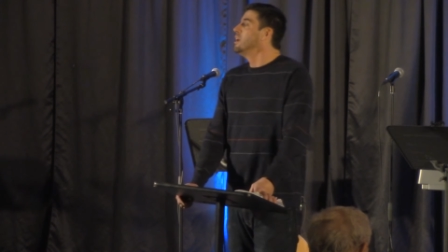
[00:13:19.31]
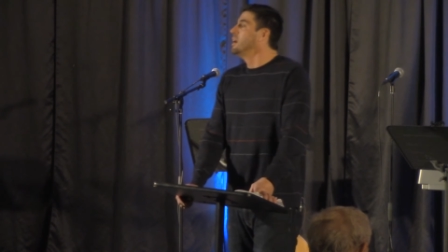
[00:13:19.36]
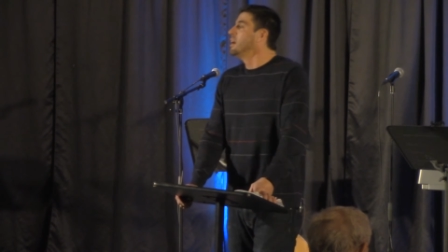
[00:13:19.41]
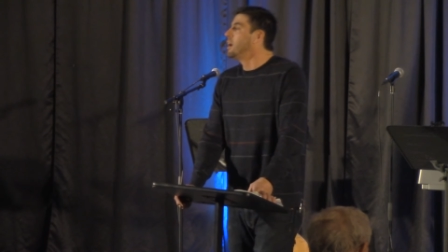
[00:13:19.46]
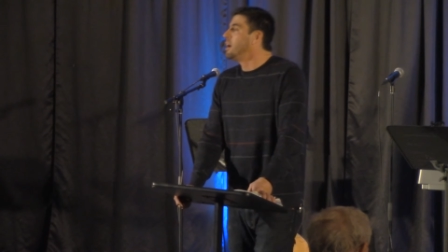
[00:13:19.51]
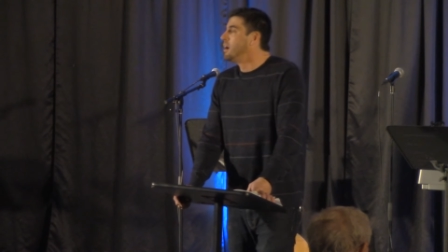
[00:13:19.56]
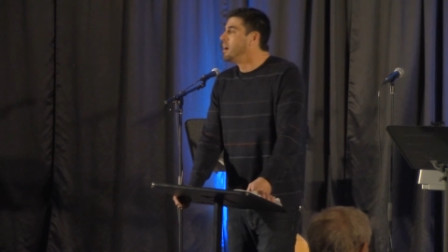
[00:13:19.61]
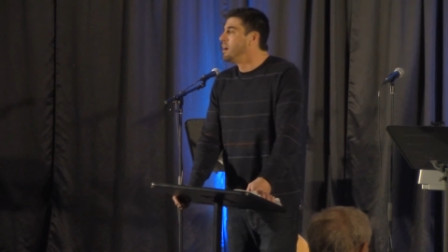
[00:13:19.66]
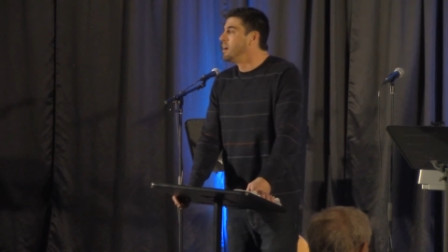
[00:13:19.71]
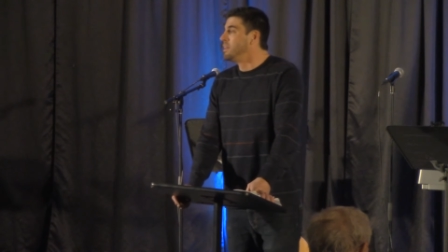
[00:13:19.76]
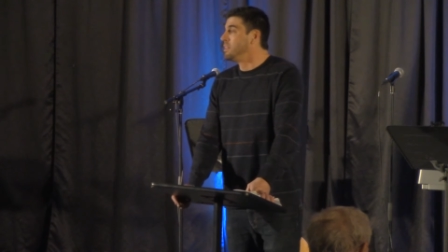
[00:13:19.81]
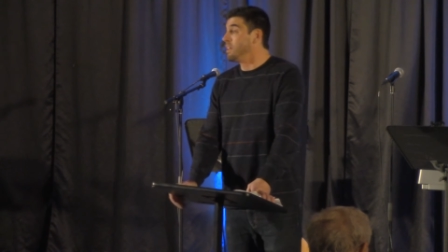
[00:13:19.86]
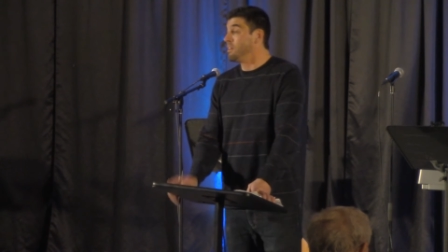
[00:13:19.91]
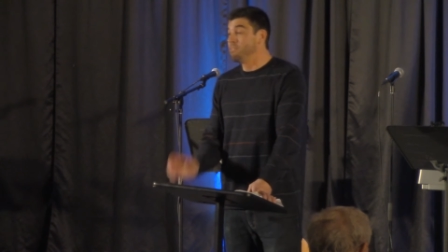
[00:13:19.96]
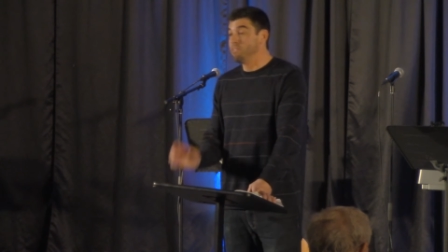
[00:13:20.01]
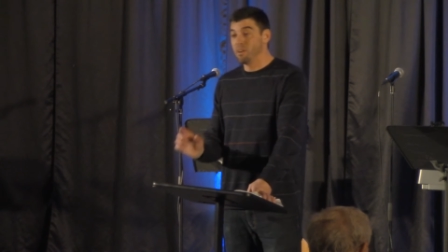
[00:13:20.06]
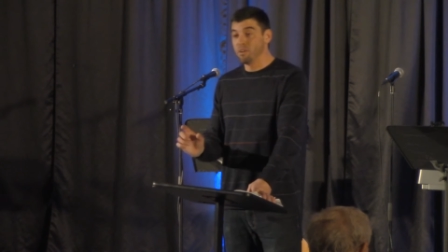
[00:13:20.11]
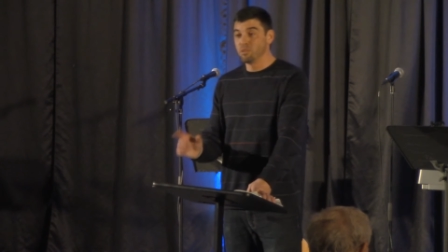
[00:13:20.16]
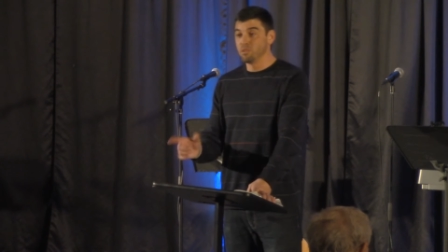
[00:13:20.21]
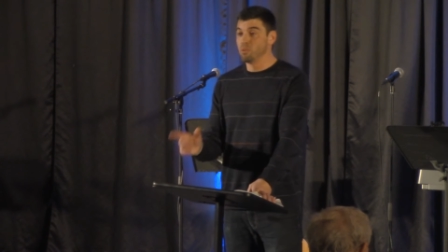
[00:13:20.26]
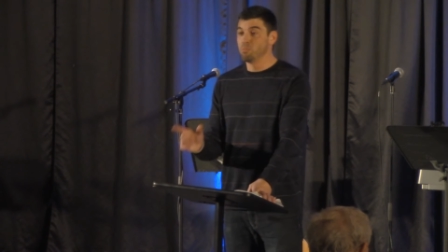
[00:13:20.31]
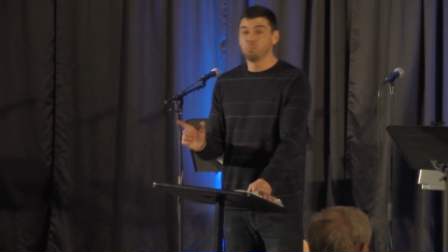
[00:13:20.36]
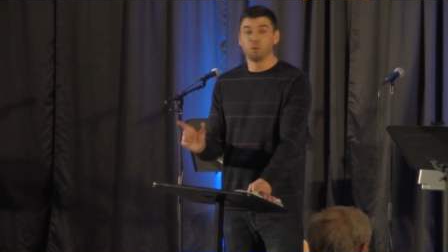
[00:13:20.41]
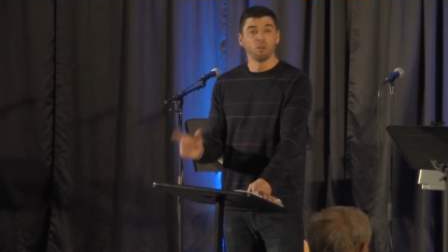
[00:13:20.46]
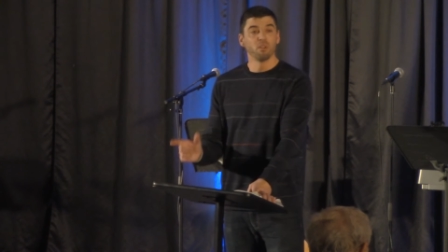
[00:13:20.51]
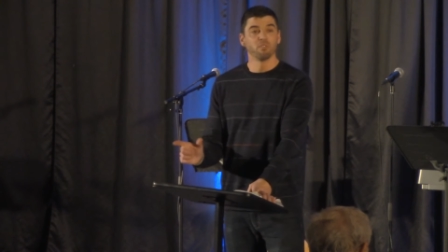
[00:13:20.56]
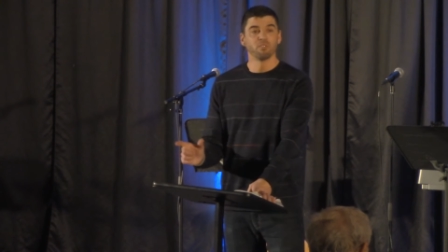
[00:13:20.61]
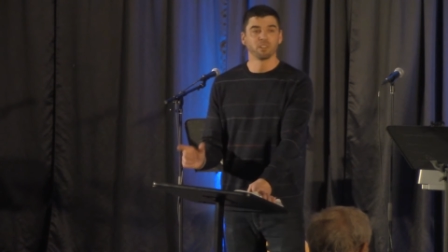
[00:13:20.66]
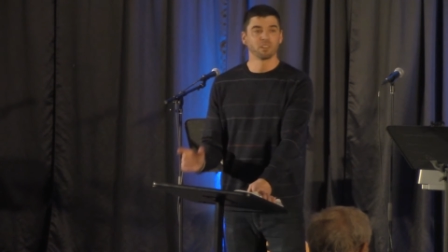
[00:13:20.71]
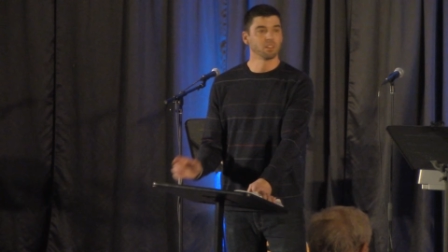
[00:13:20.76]
Uh, and they found the
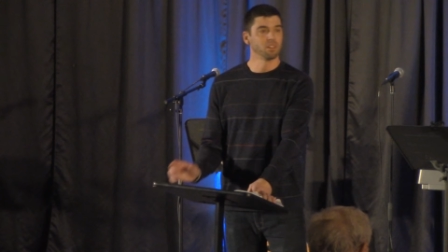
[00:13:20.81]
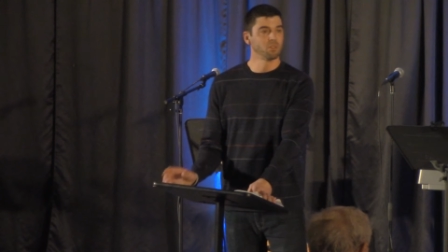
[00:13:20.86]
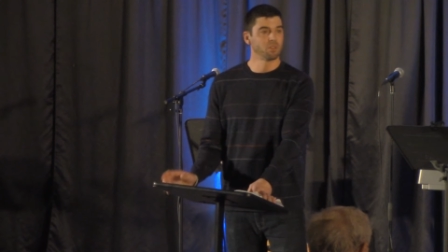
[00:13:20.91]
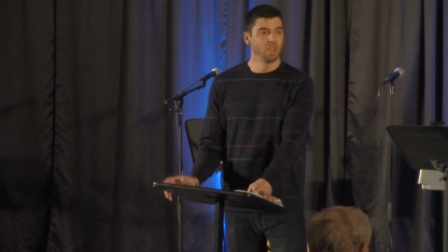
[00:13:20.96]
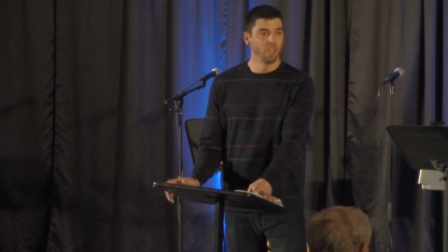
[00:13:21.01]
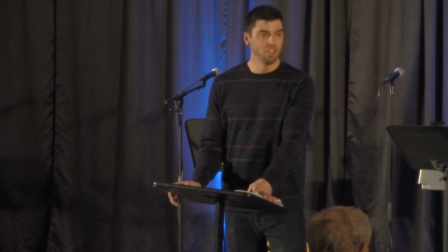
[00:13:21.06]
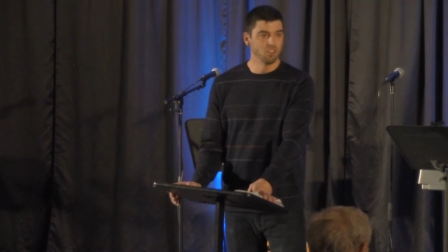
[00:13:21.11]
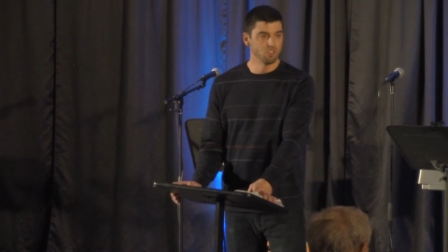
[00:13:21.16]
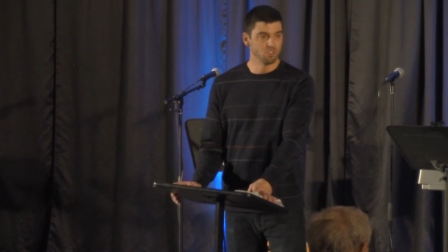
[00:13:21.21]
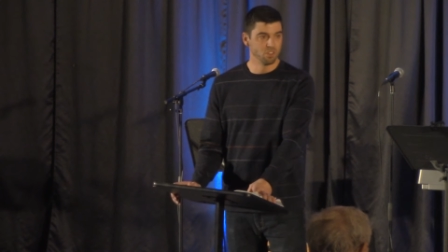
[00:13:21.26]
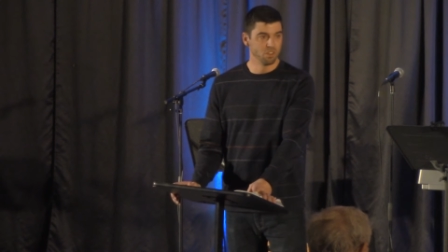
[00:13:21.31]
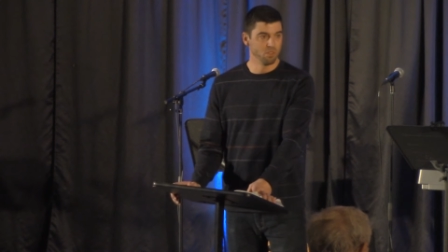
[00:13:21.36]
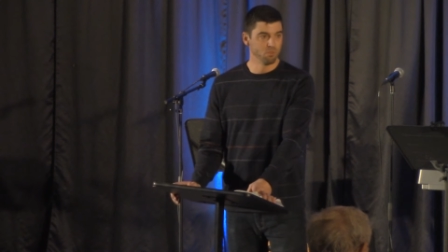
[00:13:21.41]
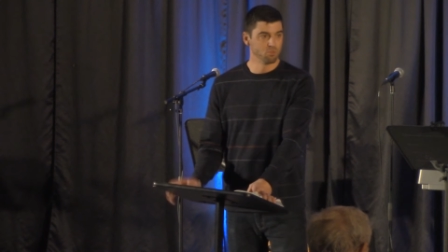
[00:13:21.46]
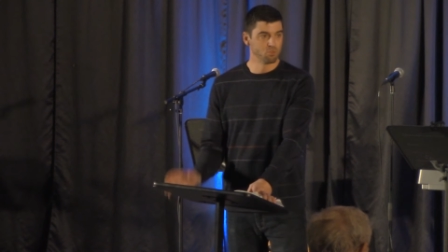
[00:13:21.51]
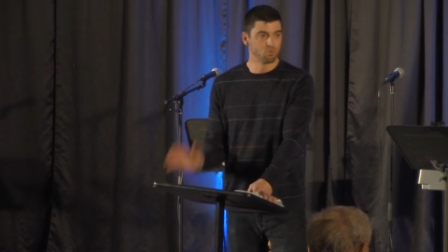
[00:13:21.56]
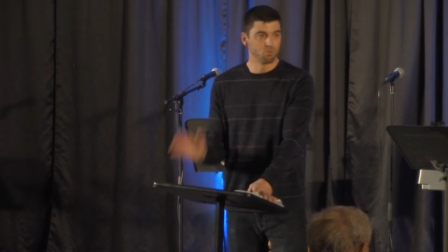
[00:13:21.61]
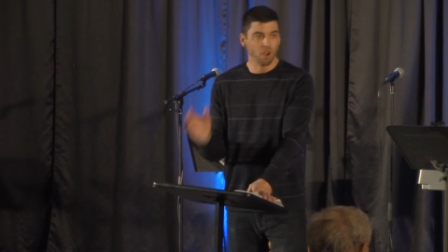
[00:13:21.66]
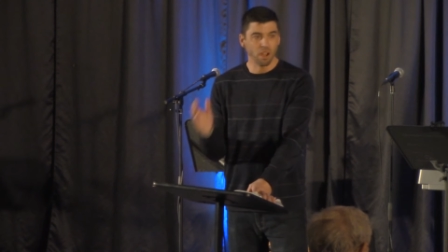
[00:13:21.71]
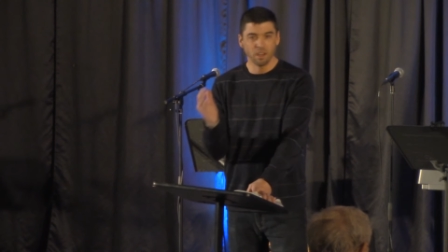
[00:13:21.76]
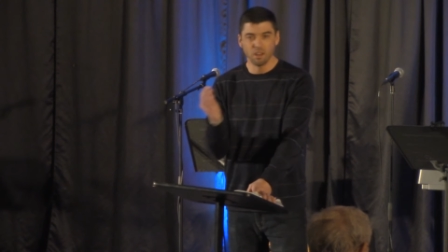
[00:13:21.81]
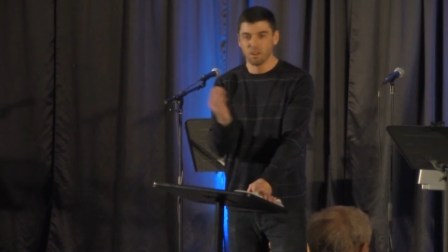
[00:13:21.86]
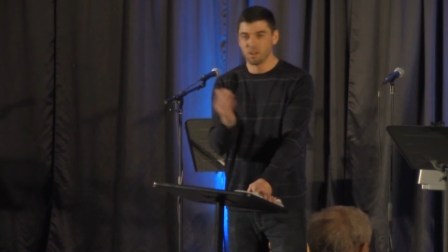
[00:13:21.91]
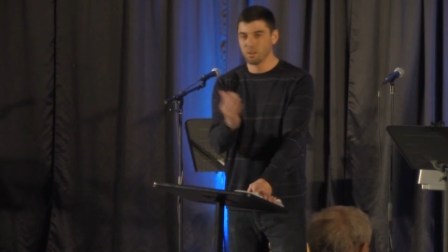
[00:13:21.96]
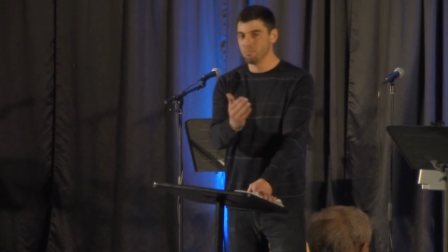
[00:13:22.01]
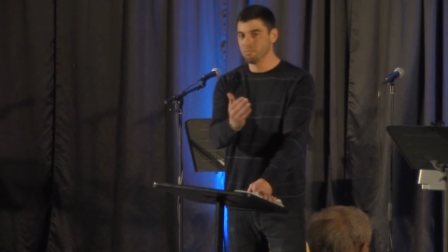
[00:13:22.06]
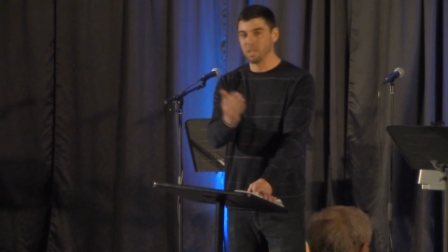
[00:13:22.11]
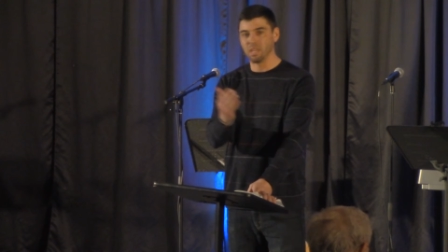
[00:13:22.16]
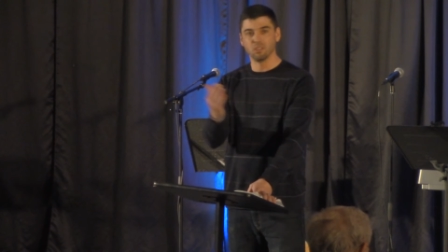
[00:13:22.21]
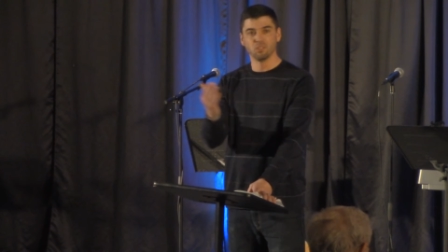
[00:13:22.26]
perfect location. It was right on a
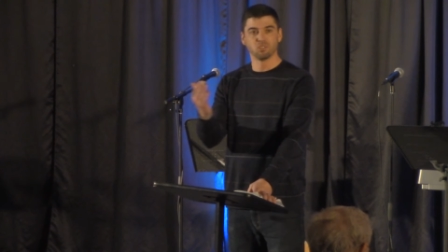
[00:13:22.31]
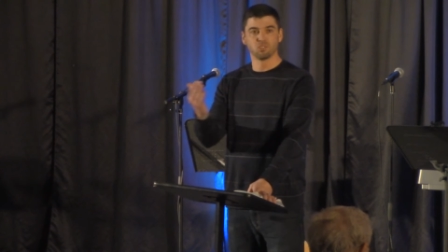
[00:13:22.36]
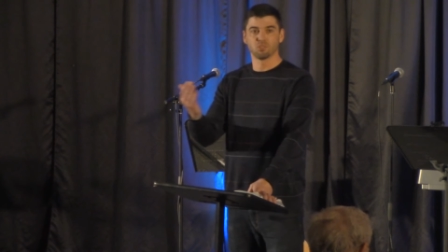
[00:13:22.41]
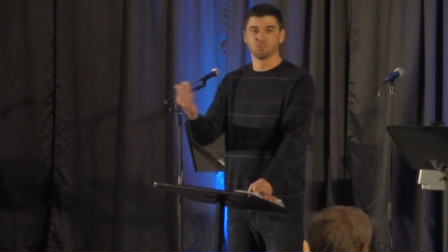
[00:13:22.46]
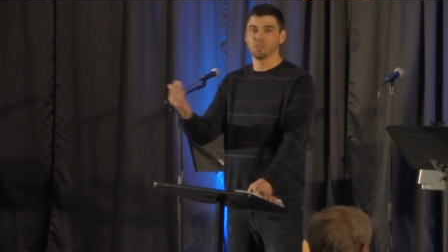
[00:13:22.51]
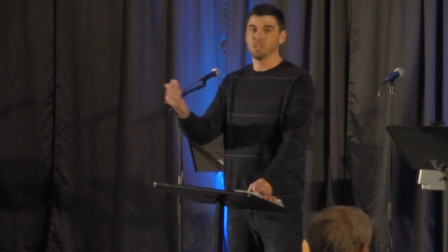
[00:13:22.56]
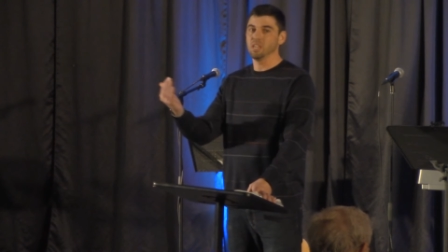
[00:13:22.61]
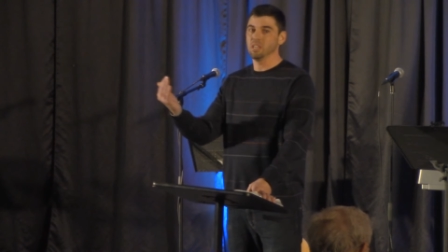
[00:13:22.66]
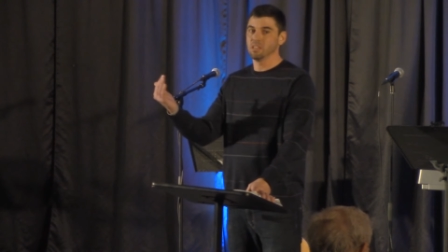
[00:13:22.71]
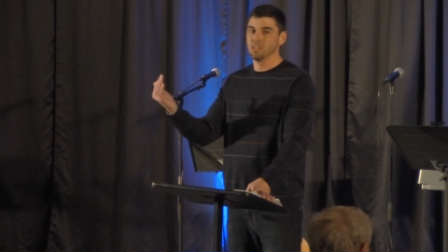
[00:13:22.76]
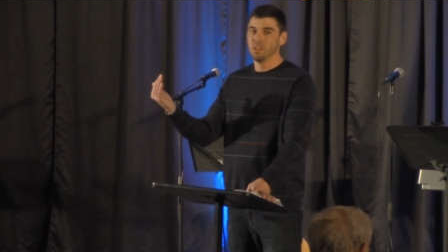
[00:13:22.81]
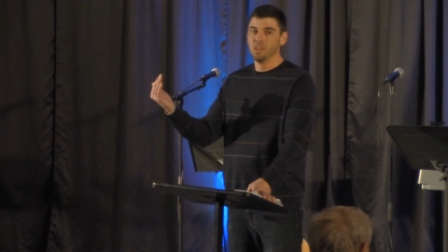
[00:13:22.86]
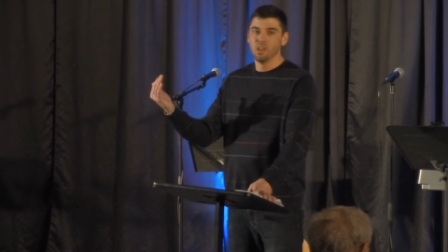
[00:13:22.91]
main street,